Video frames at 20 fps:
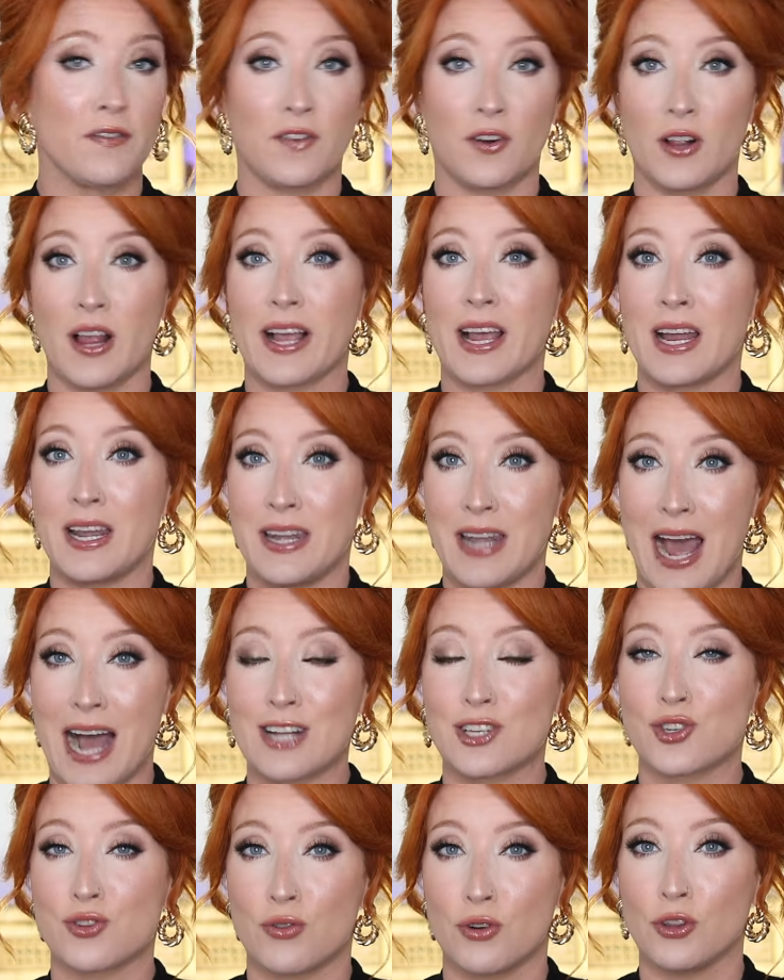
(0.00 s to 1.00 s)
for like a
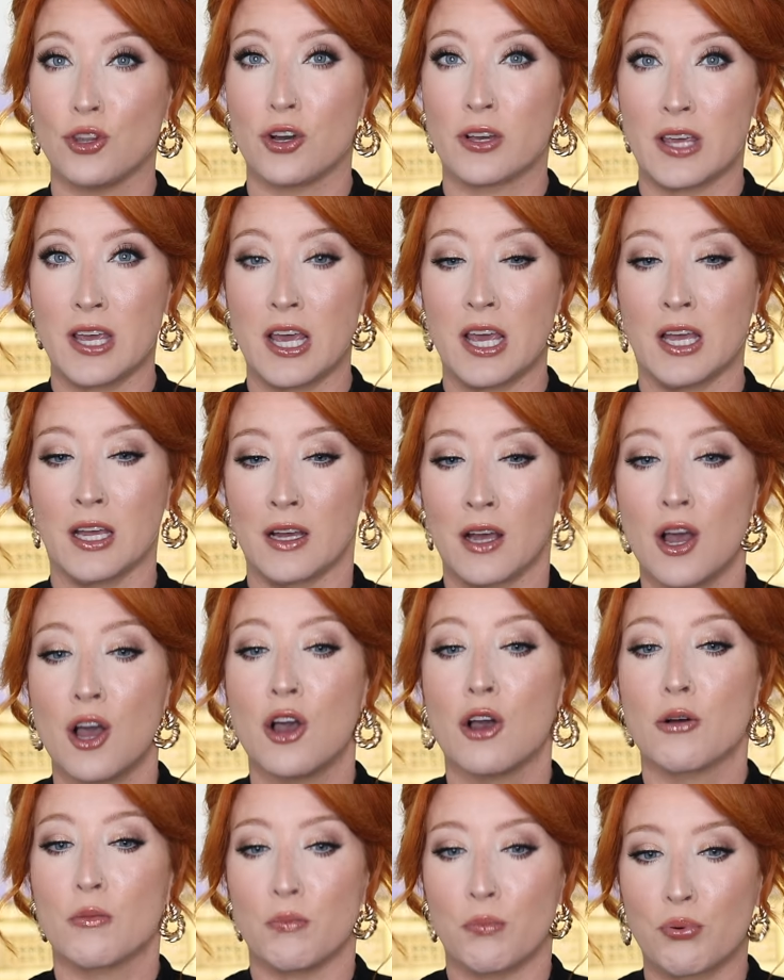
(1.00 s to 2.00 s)
natural looking
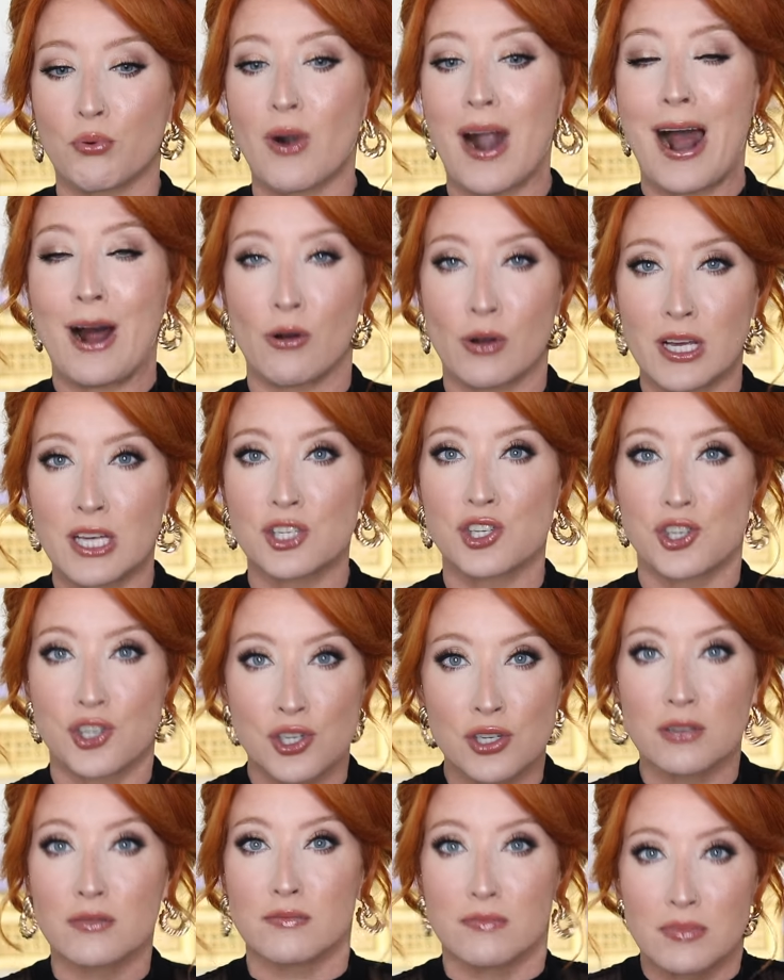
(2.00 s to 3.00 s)

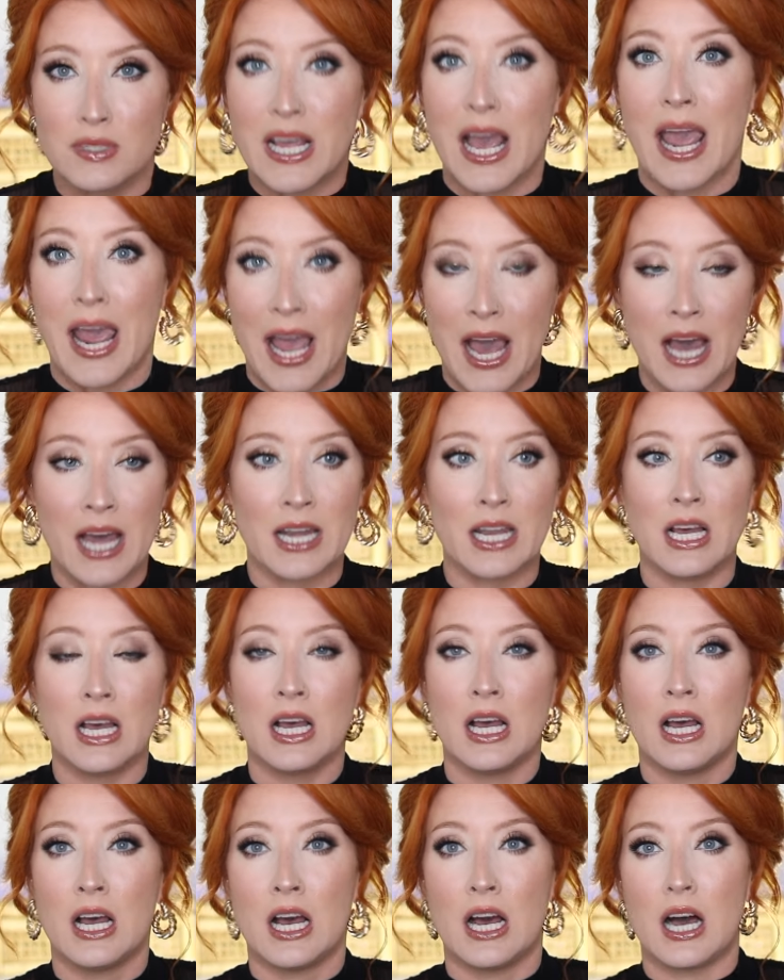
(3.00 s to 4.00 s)
brownish tan,
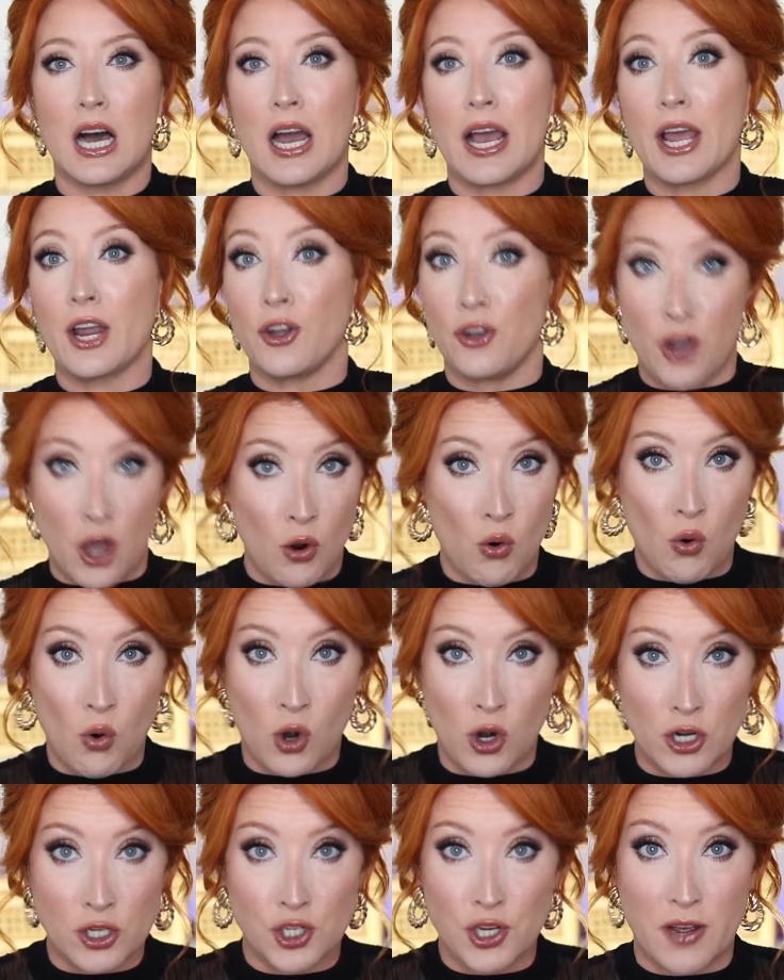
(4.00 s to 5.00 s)
no
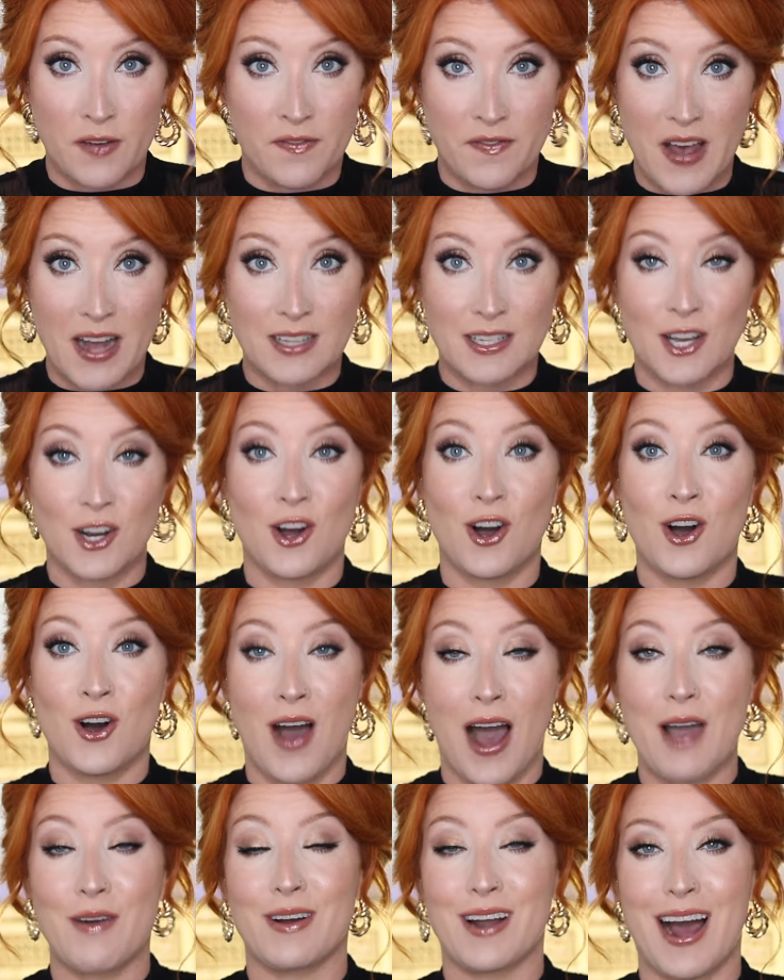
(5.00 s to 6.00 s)
orange effect at all,
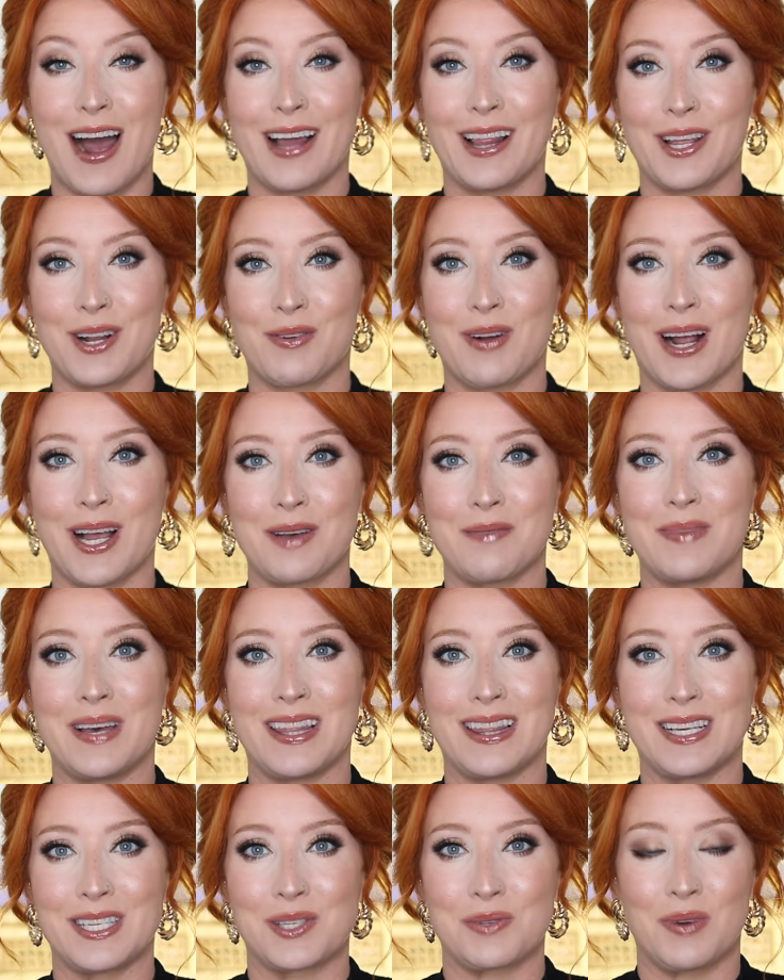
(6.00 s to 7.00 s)
I would highly
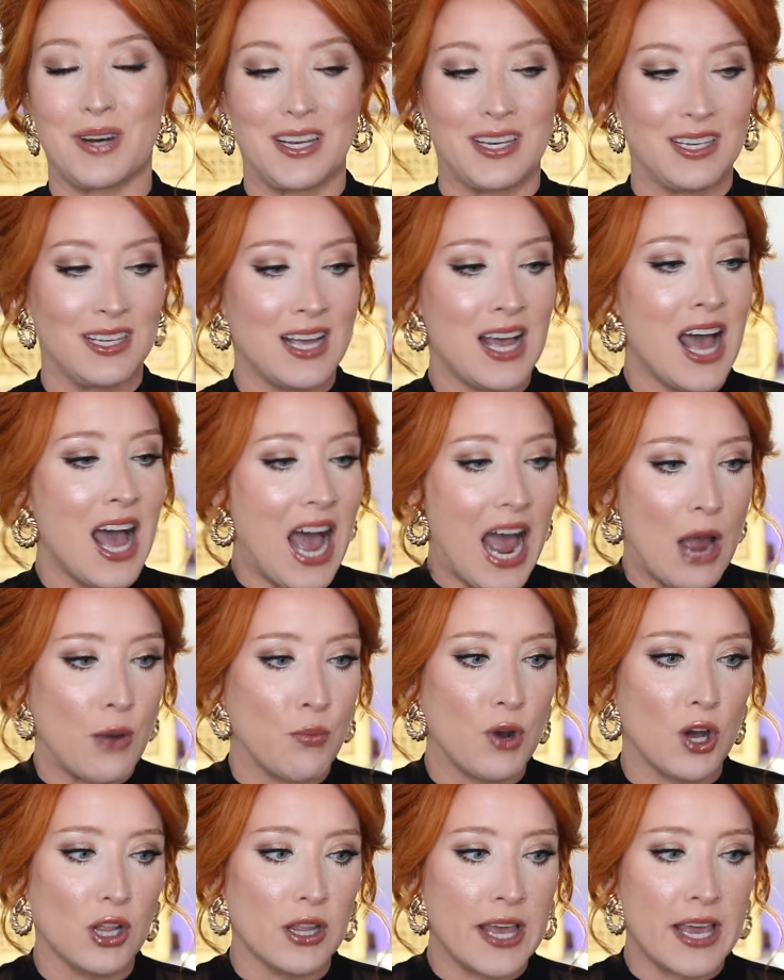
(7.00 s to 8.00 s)
recommend this one. I
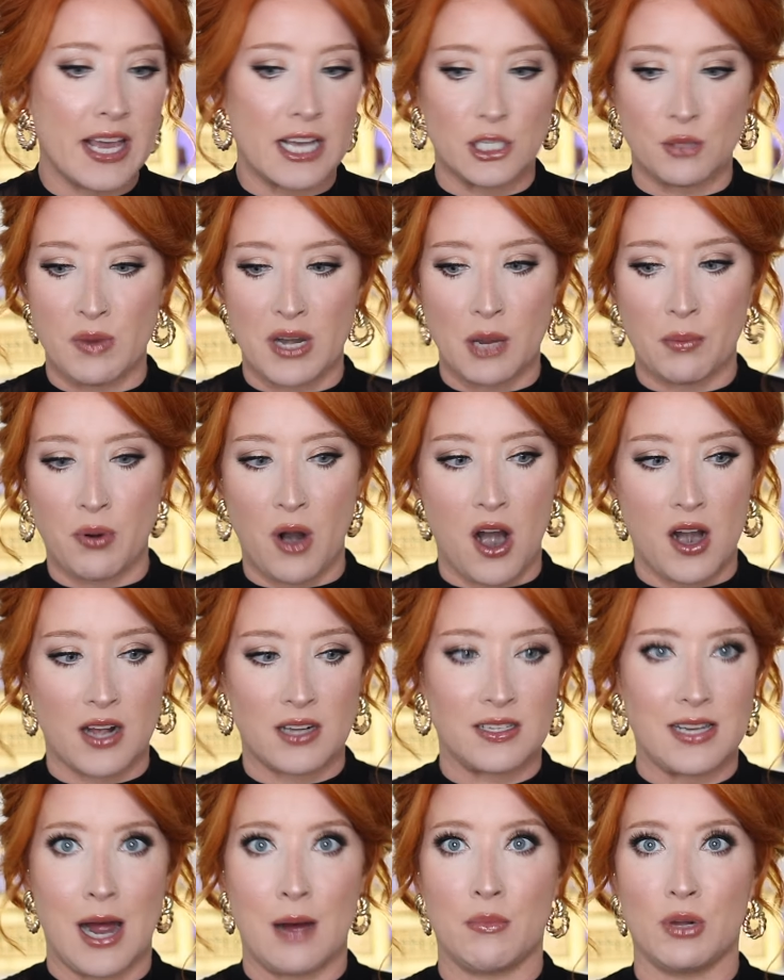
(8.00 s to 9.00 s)
will link as many
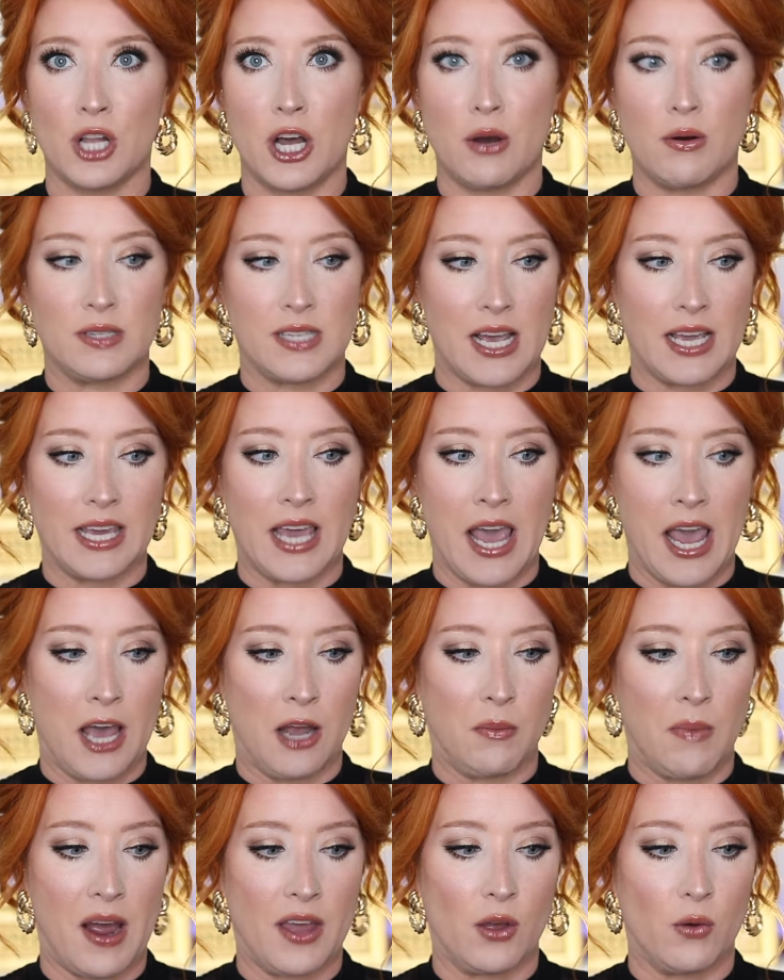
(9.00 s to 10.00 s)
products down below as I
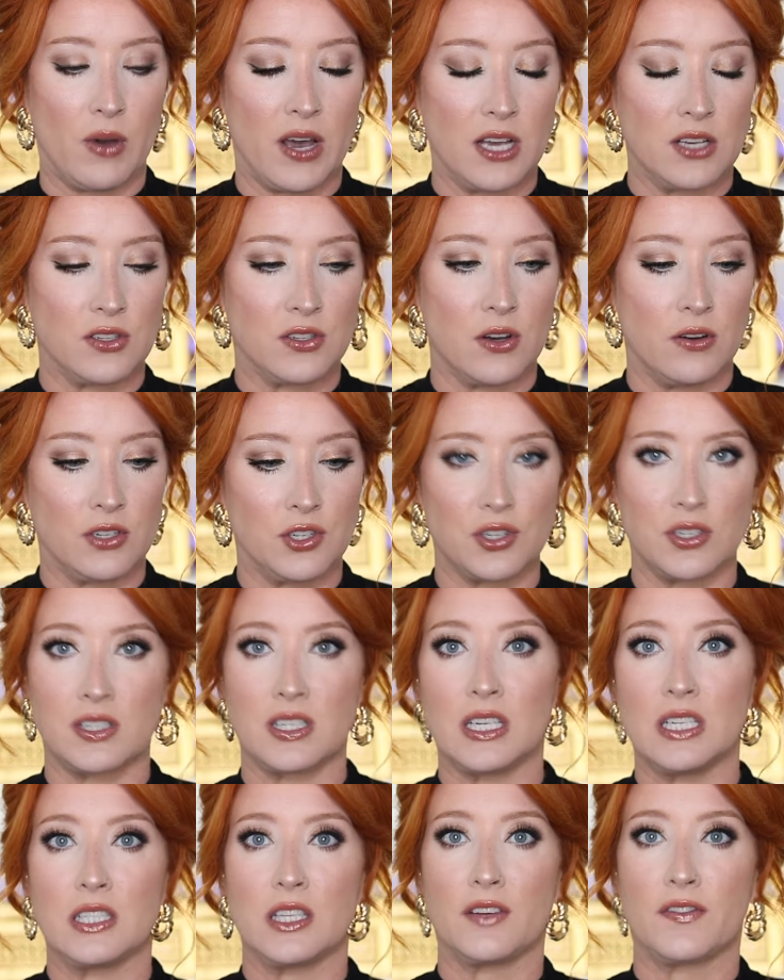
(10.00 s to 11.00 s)
can, by the way, so it's
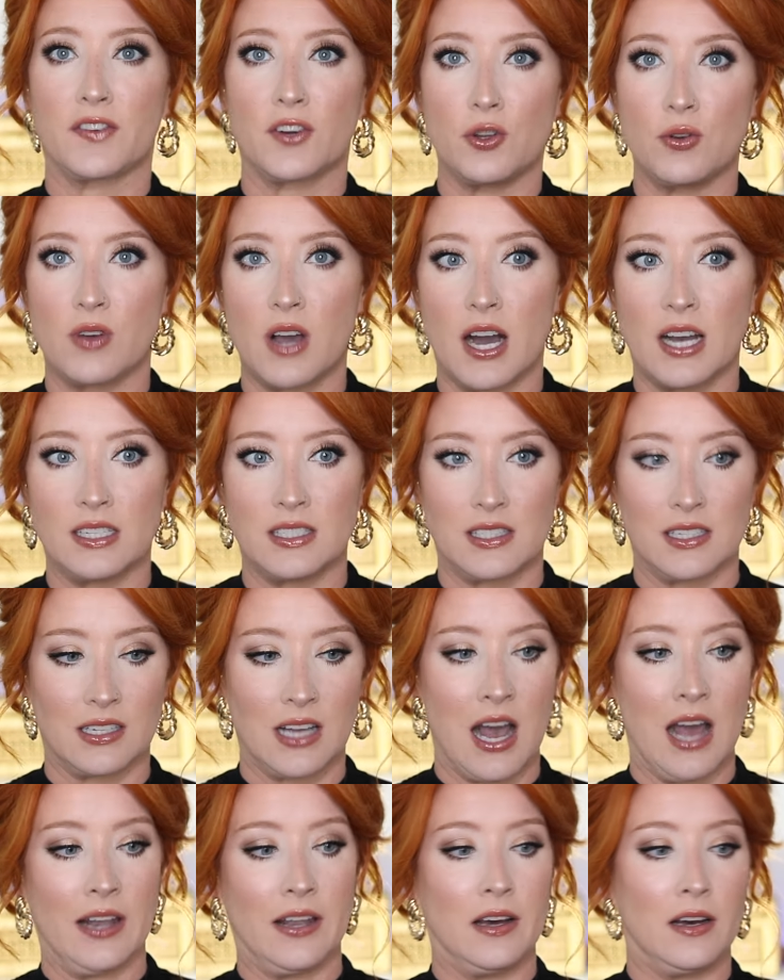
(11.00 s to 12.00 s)
just easy for you guys to
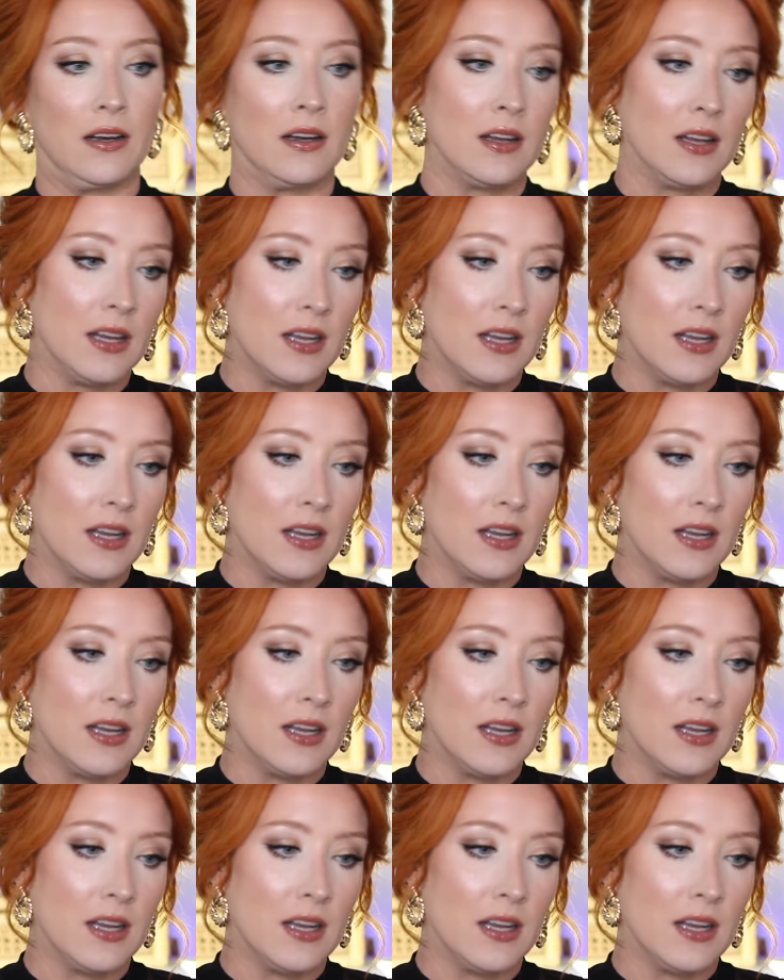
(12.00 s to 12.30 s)
kind of